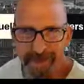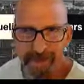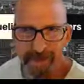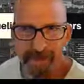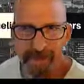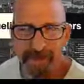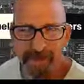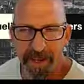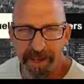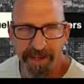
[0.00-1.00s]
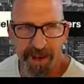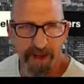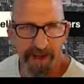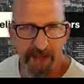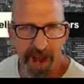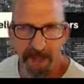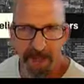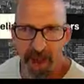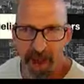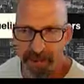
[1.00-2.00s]
maybe to get a job as a
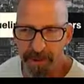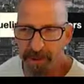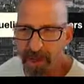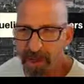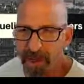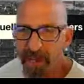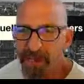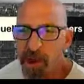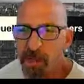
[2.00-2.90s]
copywriter. Let's go